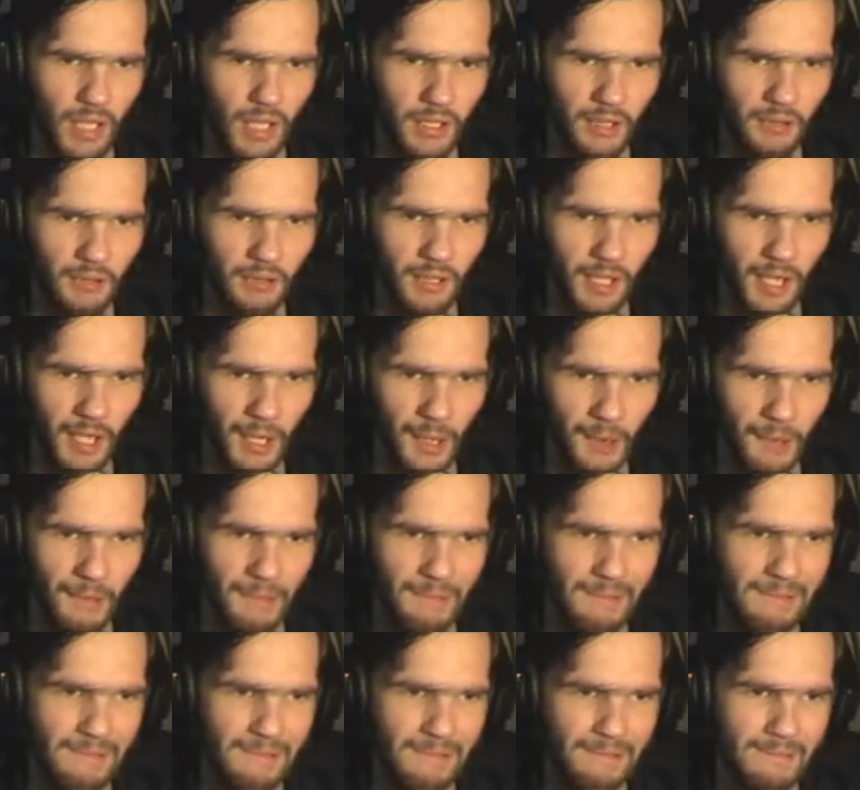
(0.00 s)
I don't know.
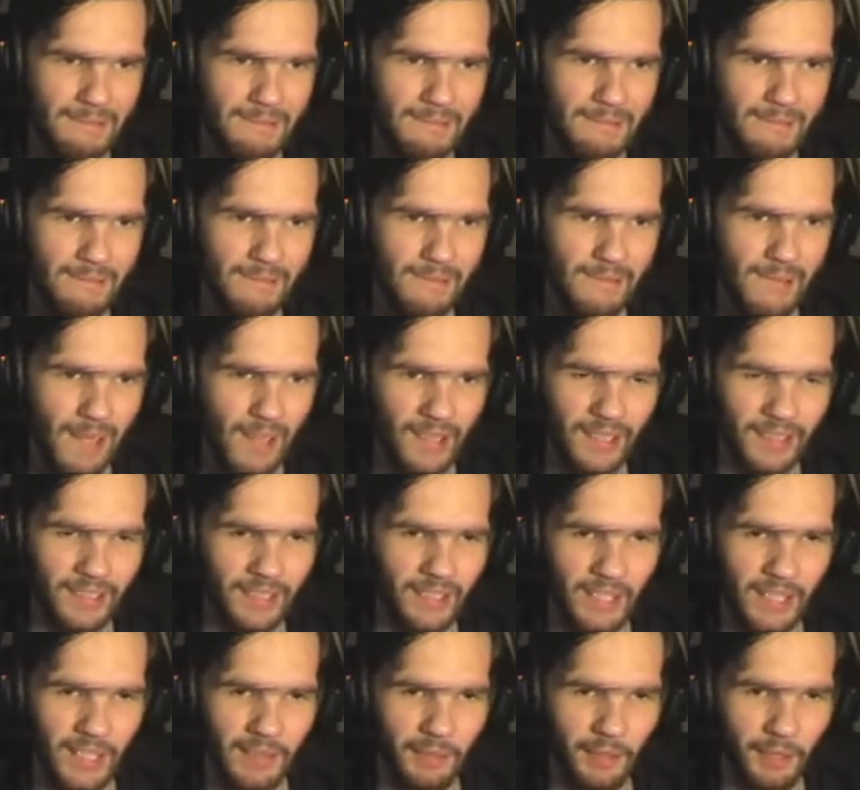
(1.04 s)
I'm gonna
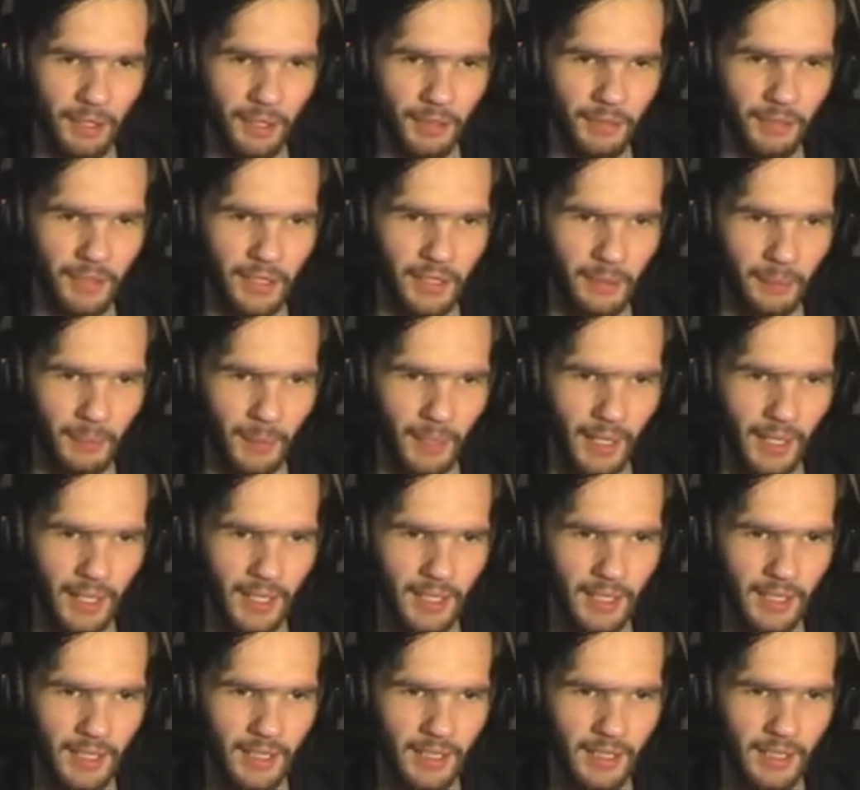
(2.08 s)
leave it off anyway,
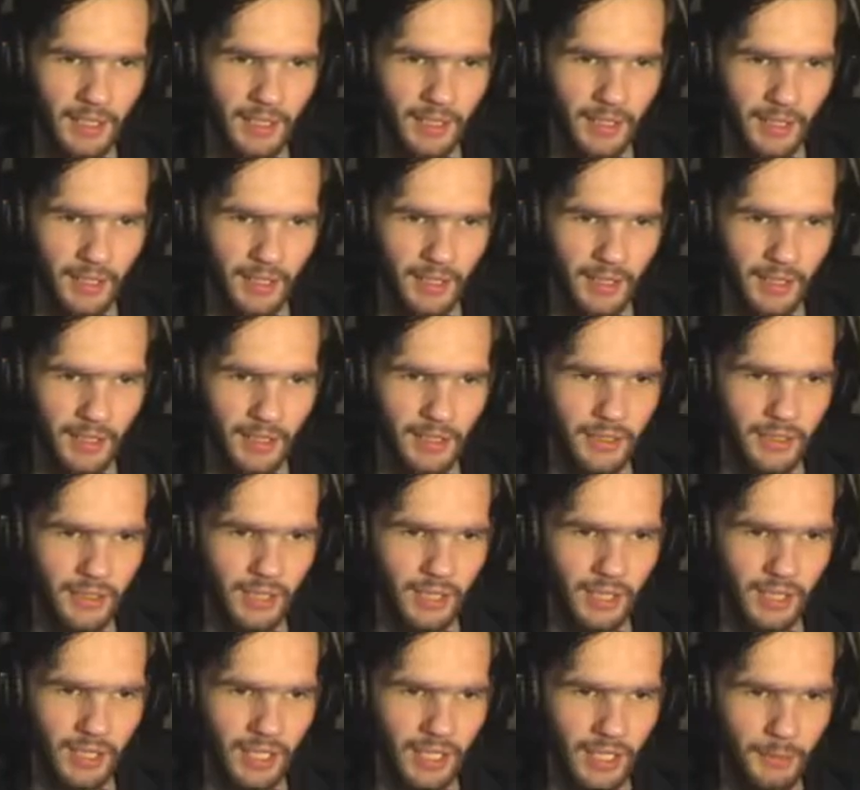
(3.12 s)
because
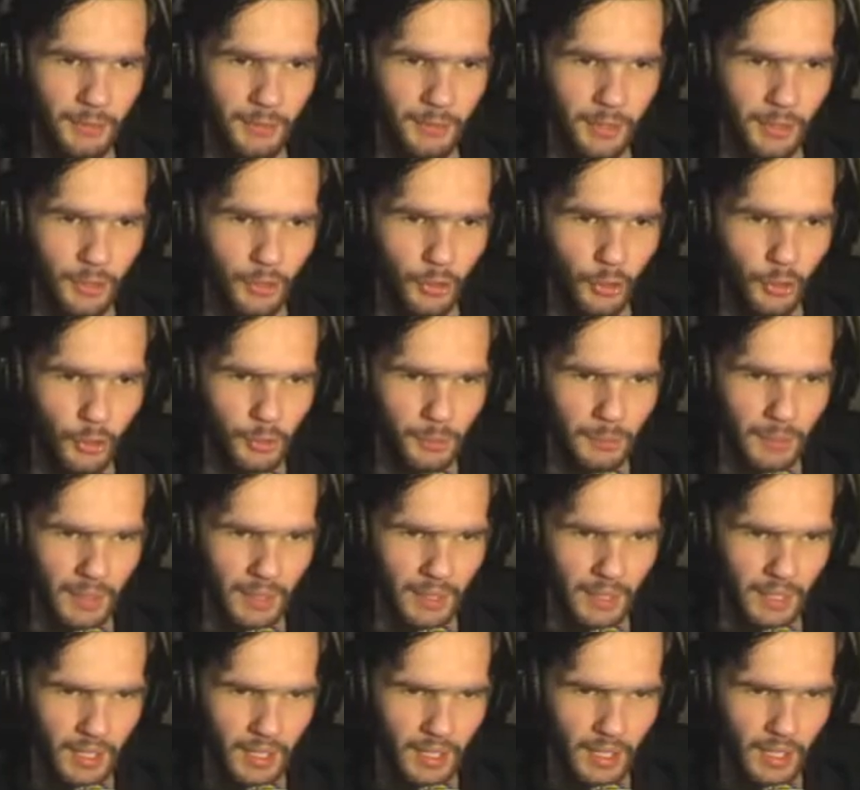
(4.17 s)
literally just causing
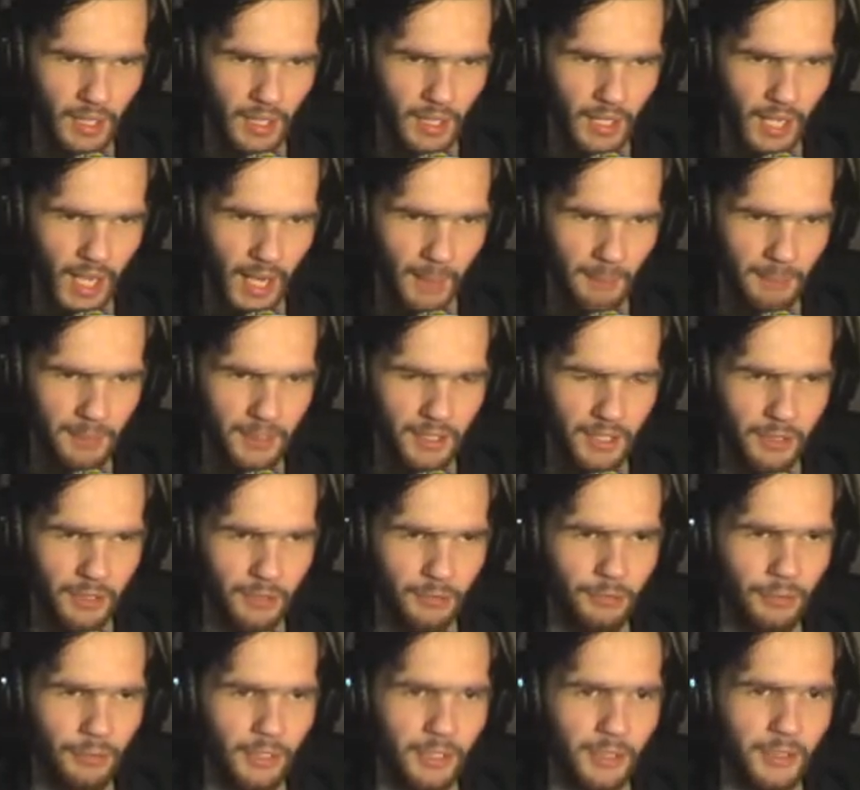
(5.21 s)
me
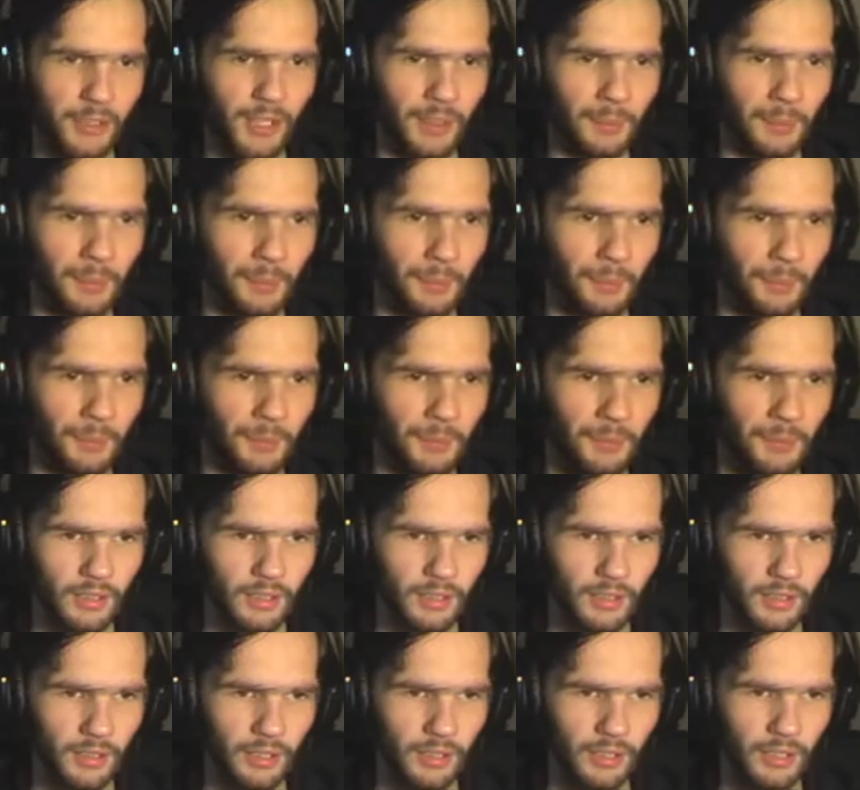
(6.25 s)
absolutely trouble.
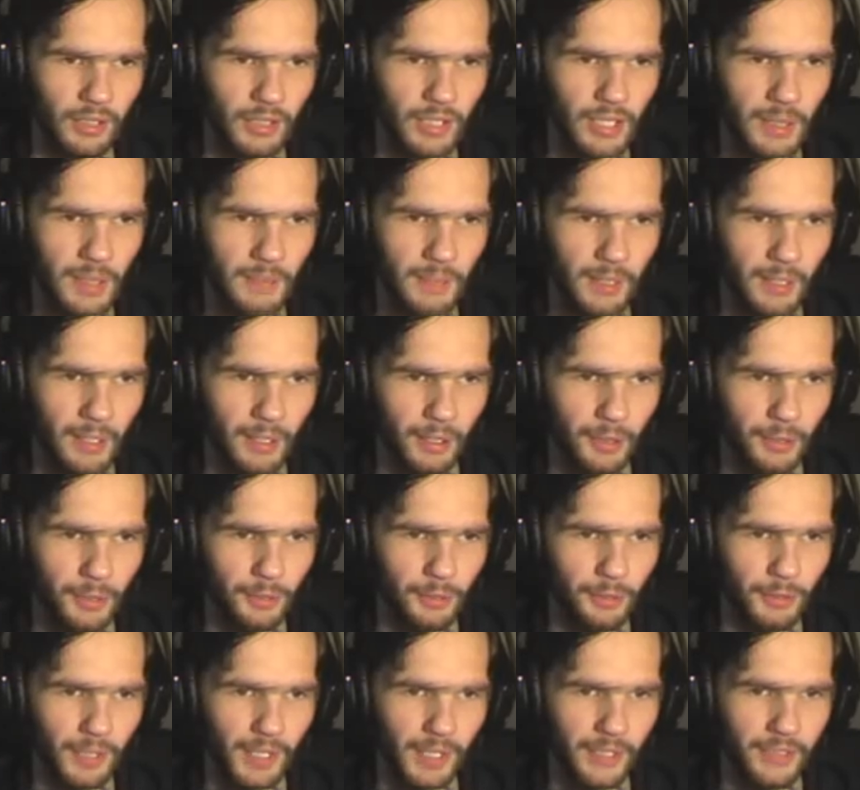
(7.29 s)
God, look at the amount of
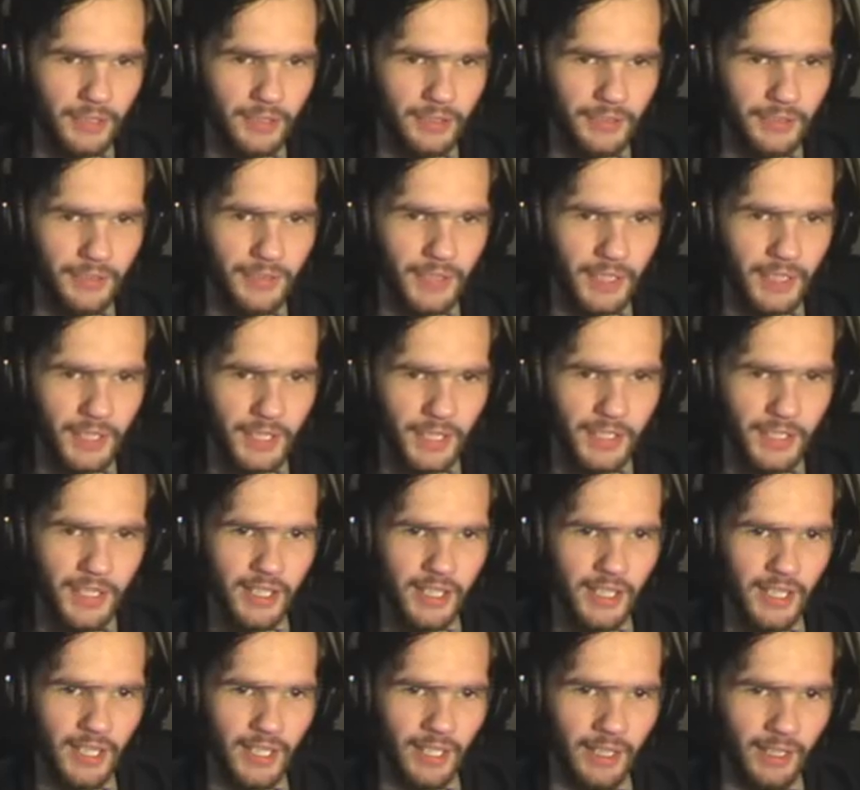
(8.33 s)
cracks on the fucking
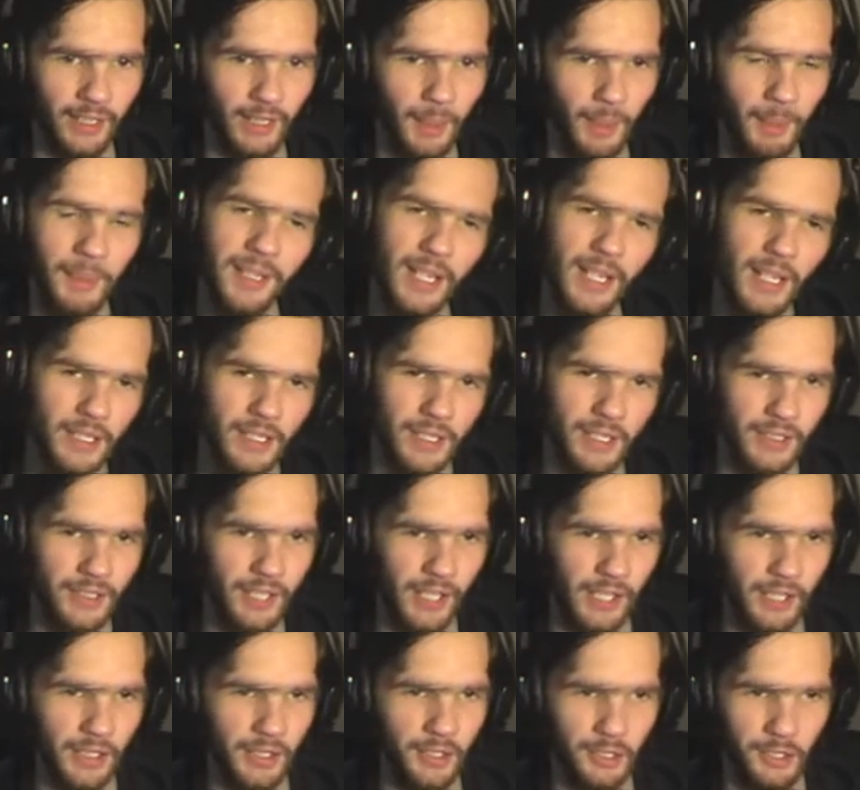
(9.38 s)
ceiling. I mean, yes, it's
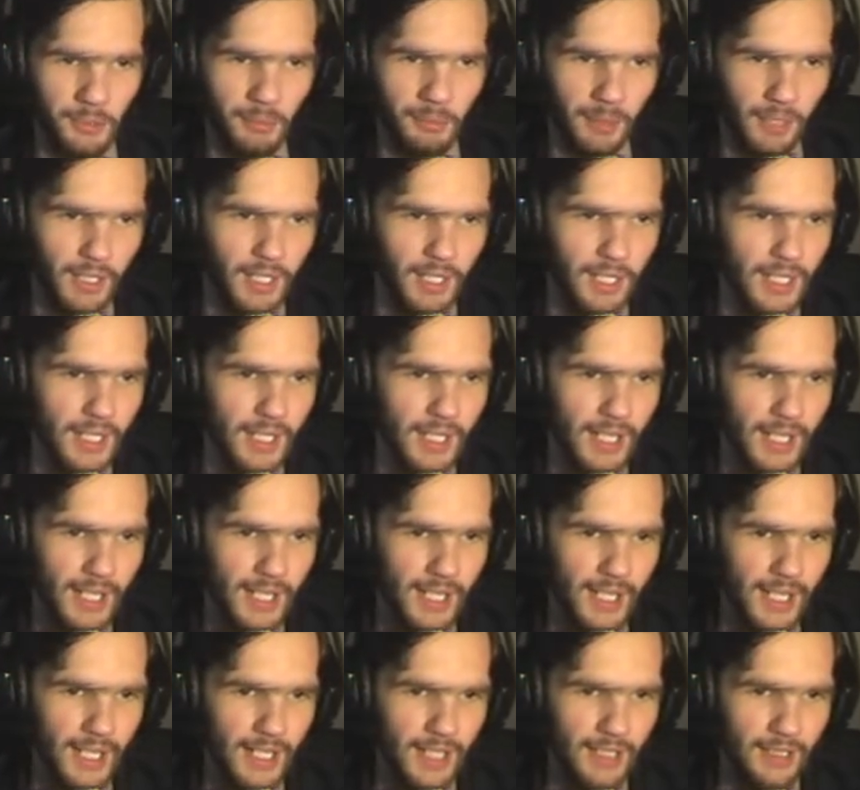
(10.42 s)
textures, but
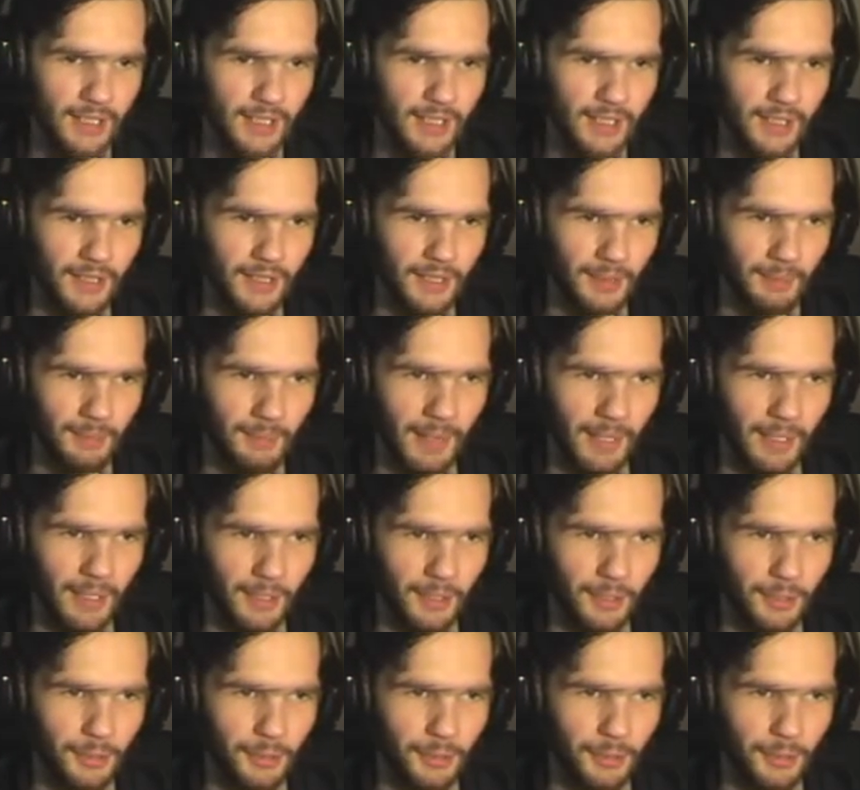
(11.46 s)
look at the amount of